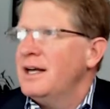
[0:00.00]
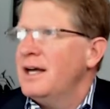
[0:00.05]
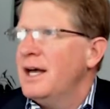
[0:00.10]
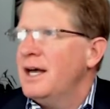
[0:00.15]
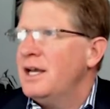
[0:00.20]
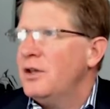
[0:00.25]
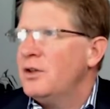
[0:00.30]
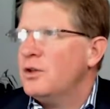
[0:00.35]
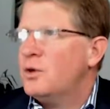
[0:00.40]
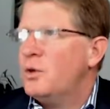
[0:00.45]

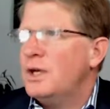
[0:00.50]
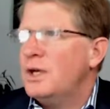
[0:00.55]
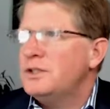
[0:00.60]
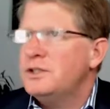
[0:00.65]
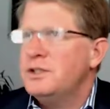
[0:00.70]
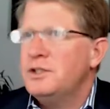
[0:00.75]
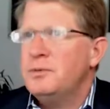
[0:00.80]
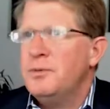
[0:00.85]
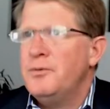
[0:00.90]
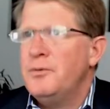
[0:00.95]
Any other
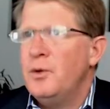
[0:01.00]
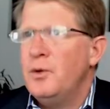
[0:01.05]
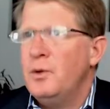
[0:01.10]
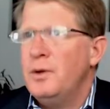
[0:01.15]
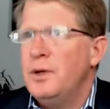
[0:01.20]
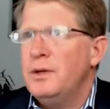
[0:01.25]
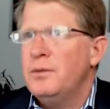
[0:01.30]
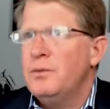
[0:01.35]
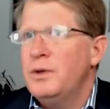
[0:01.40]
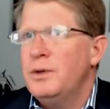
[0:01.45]
questions before
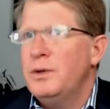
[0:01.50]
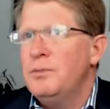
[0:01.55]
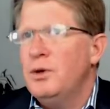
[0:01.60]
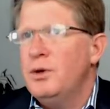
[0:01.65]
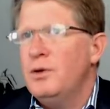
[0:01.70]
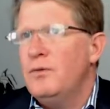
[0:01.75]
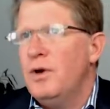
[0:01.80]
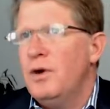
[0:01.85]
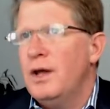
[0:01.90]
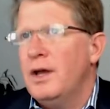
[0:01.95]
we
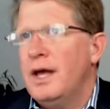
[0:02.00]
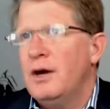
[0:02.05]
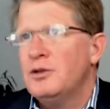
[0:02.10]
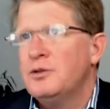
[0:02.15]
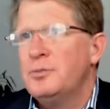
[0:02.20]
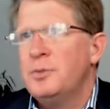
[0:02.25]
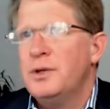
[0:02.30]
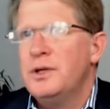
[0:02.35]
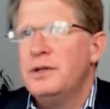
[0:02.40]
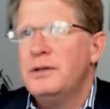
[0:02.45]
move on? That
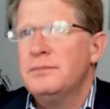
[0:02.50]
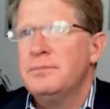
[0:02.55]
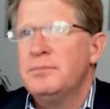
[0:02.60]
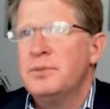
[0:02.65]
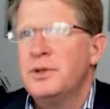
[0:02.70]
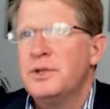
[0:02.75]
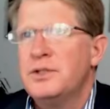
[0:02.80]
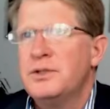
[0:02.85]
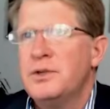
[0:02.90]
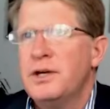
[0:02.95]
was pretty
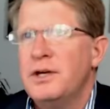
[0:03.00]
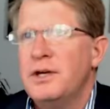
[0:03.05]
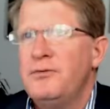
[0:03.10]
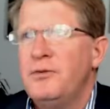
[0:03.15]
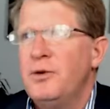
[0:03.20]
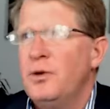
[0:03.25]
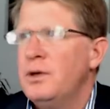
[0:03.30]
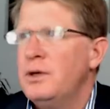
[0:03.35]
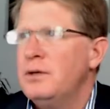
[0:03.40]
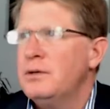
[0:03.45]

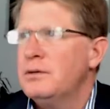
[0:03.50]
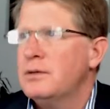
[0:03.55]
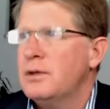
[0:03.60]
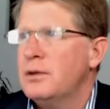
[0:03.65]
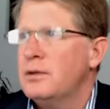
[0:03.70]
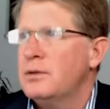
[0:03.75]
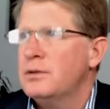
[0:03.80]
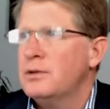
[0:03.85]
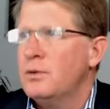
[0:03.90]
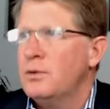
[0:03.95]
straightforward.
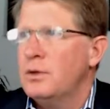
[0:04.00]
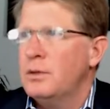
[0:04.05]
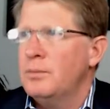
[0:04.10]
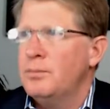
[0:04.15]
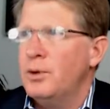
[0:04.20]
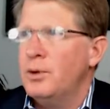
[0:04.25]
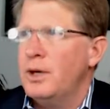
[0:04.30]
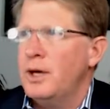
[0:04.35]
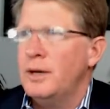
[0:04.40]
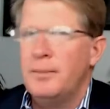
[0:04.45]
Don't want to
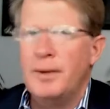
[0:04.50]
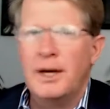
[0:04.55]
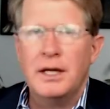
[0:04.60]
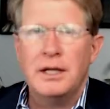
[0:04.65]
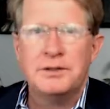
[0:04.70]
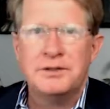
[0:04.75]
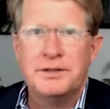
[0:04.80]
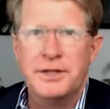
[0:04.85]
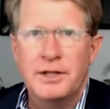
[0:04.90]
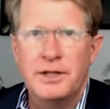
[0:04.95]
bore anybody
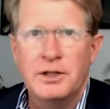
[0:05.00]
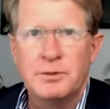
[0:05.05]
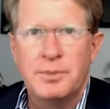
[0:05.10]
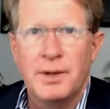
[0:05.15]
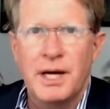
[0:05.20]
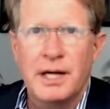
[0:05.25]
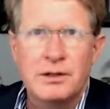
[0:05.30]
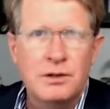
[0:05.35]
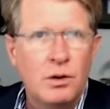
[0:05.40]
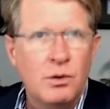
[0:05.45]
to tears,
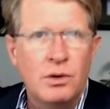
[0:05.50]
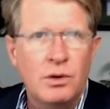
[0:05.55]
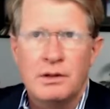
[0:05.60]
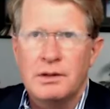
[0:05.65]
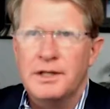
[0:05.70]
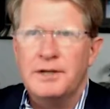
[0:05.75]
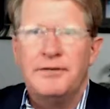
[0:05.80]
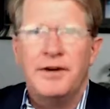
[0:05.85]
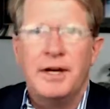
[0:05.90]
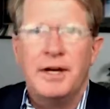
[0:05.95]
but I don't want to
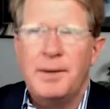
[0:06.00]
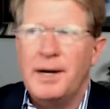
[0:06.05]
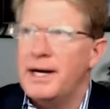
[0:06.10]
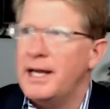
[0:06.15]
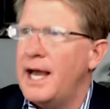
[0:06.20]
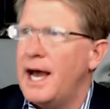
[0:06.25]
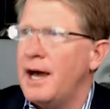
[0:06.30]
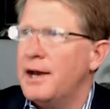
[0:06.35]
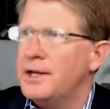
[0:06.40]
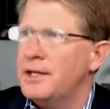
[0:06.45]
leave
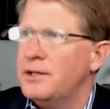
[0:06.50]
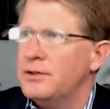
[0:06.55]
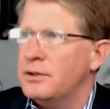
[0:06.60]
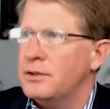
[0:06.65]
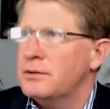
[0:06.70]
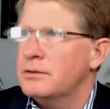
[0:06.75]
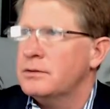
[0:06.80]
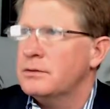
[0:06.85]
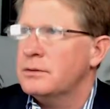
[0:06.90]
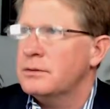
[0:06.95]
anybody out either.